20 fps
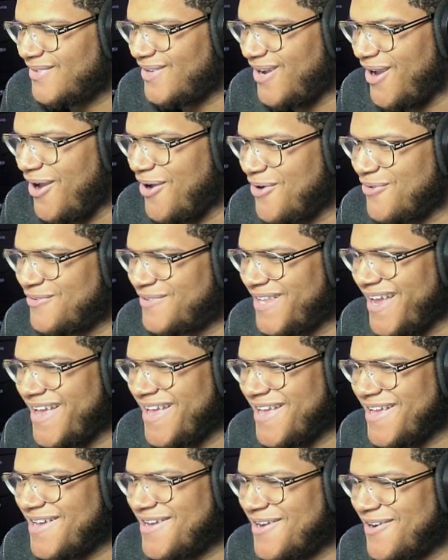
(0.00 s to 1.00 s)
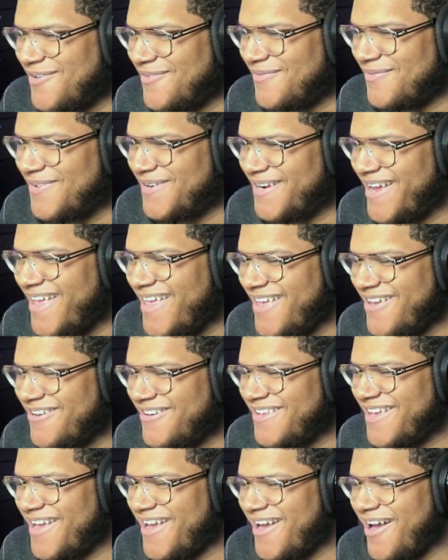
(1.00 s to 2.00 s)
Oh damn. Hell
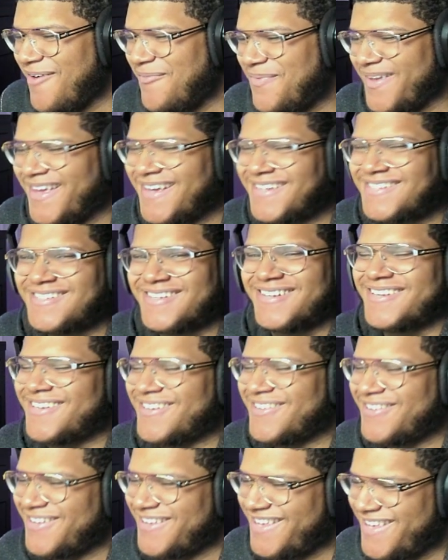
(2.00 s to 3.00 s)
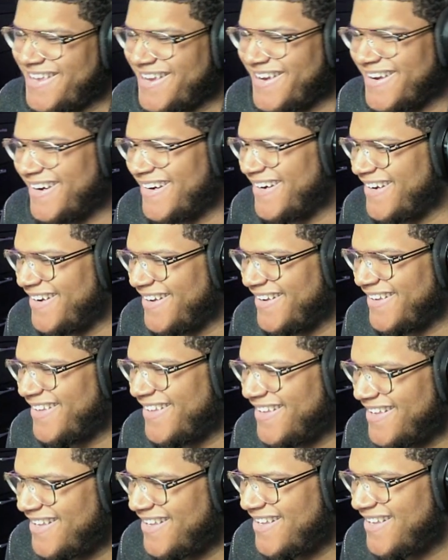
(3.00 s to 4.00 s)
yeah, I'll pay extra to go here.
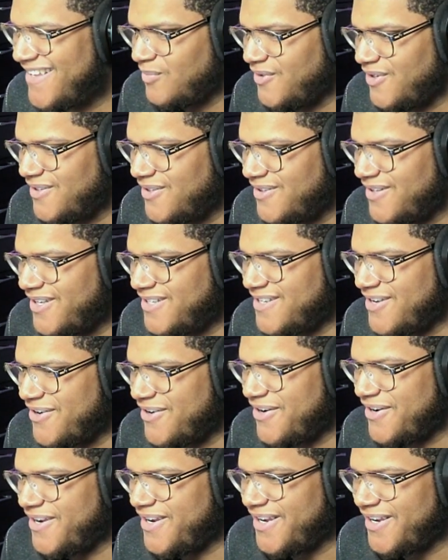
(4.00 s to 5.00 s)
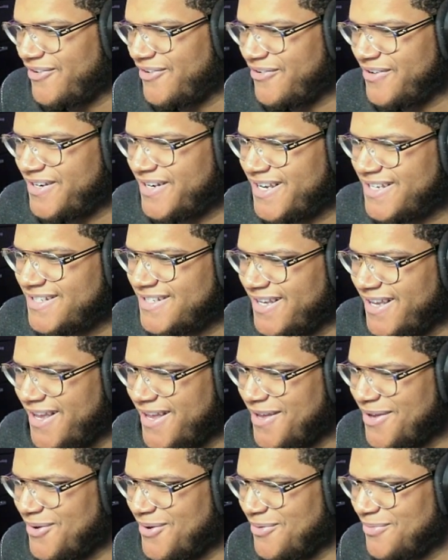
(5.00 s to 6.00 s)
Niggas out here eating green eggs and
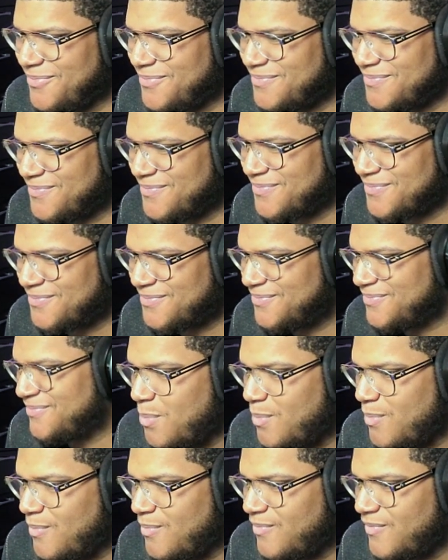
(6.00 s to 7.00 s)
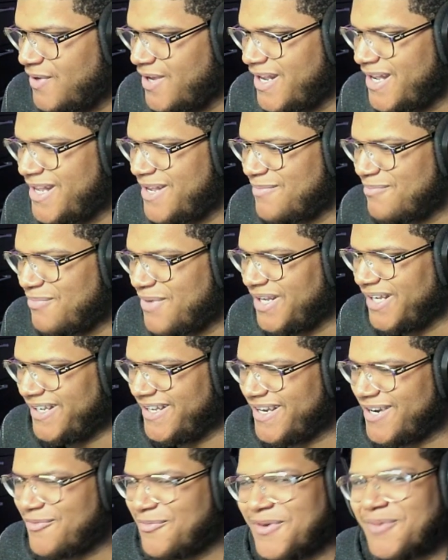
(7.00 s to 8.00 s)
ham. I need money,
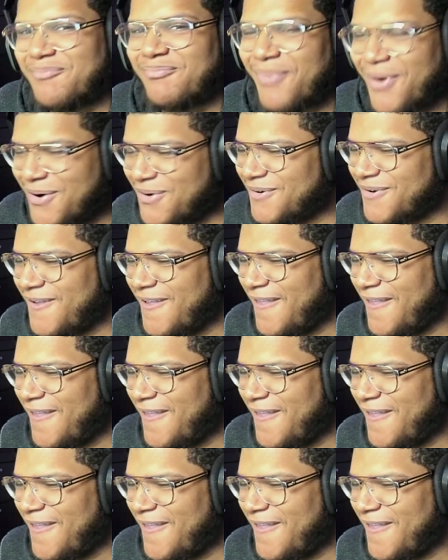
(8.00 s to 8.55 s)
nigga. We broke.